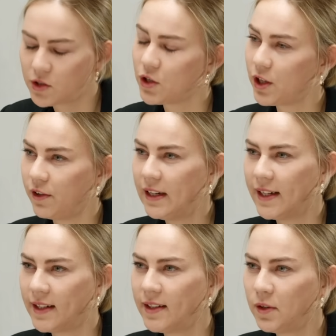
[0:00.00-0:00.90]
to
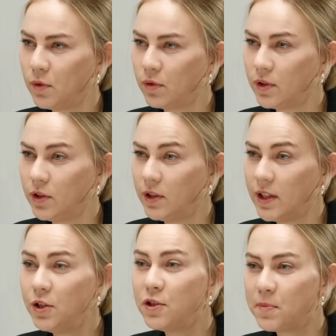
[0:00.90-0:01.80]
Korea,
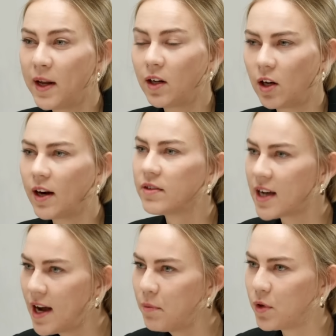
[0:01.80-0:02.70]
did you spend a lot of
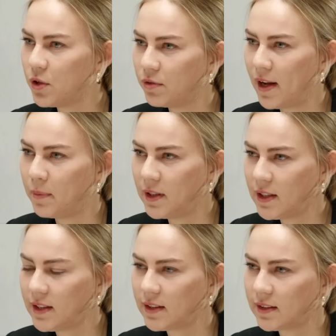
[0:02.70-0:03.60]
time with your family?